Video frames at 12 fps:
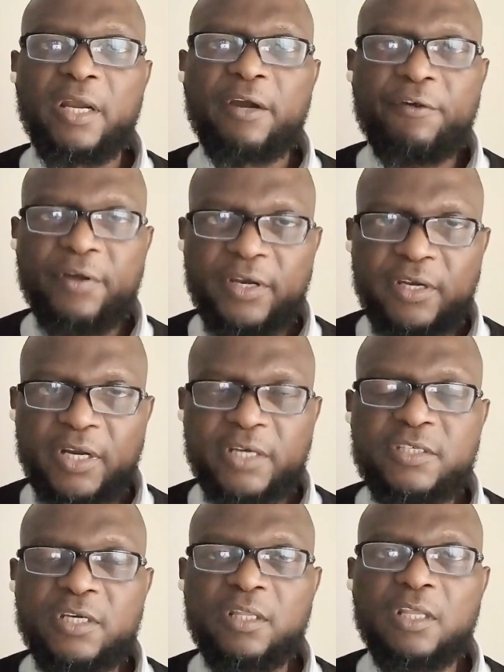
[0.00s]

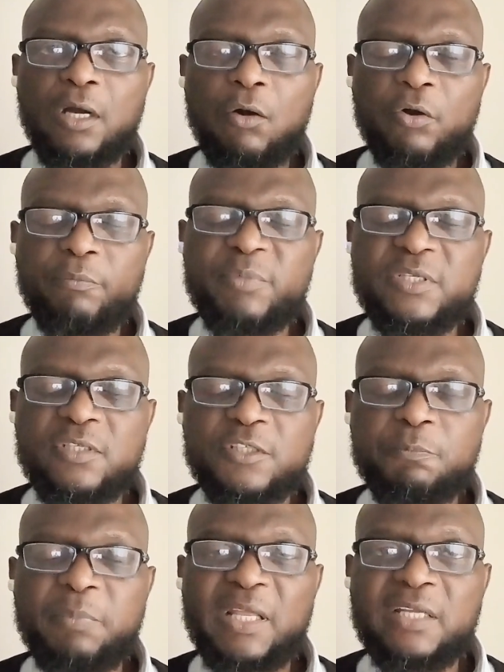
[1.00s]
creating their own business
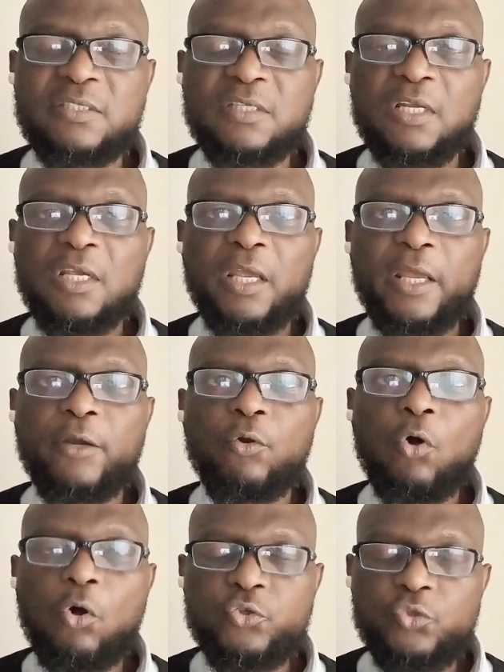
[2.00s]
plans, and
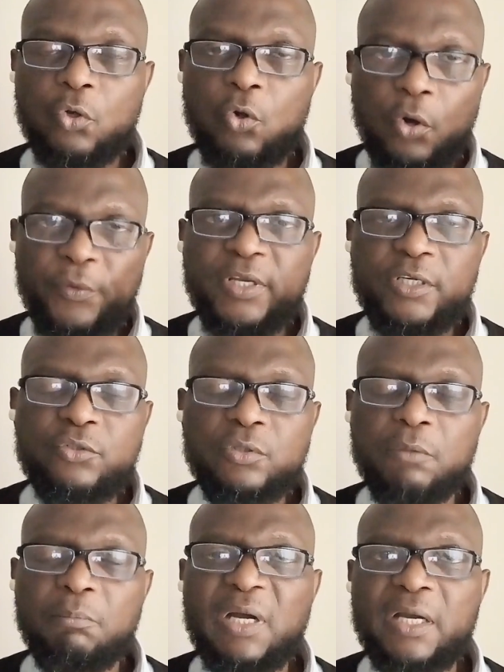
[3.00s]
also going into
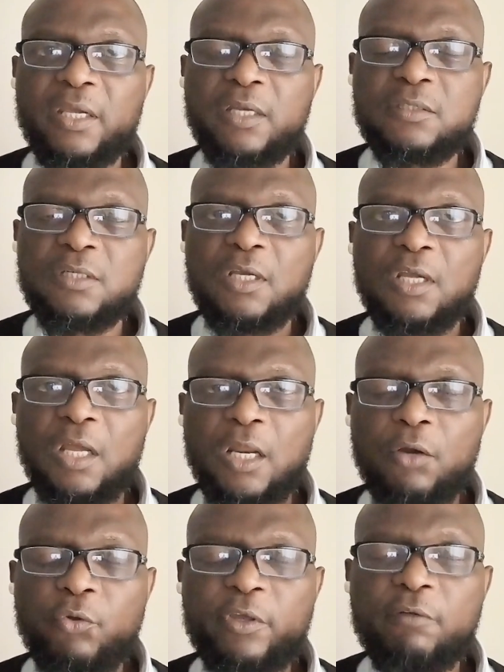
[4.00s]
the market
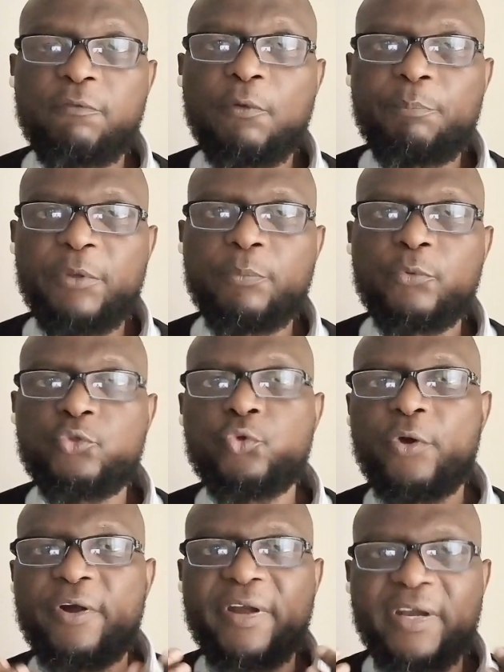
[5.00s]
and looking for people to
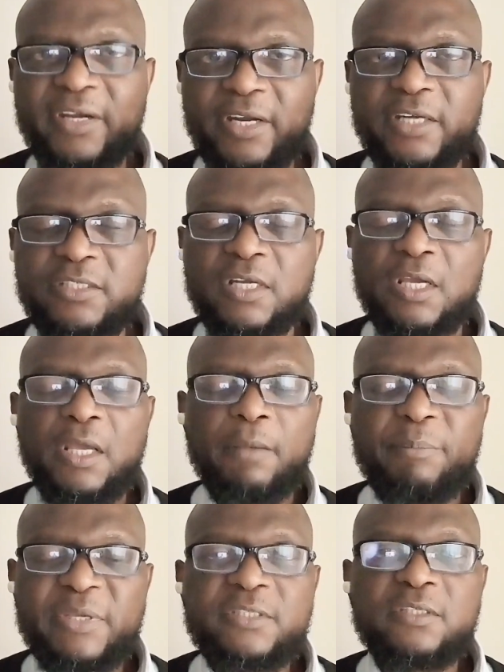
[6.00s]
create
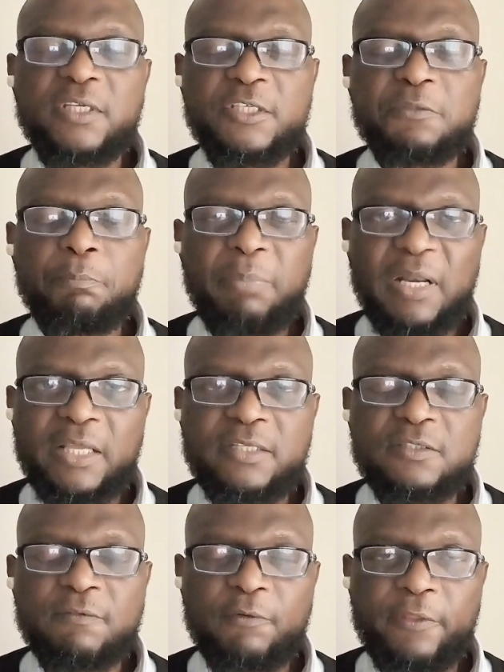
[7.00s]
business
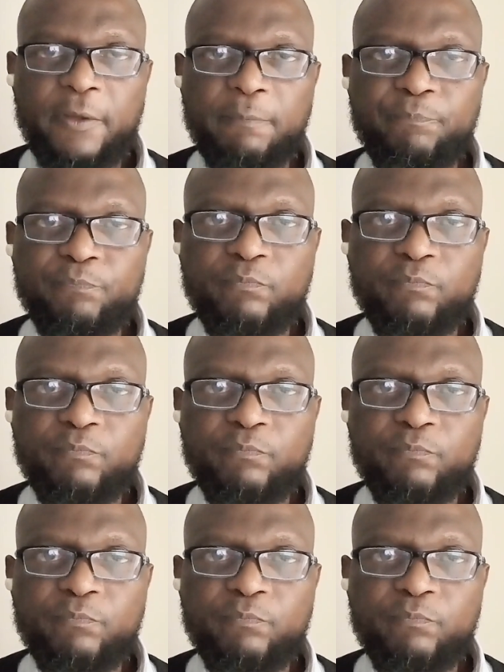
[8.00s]
plans for them.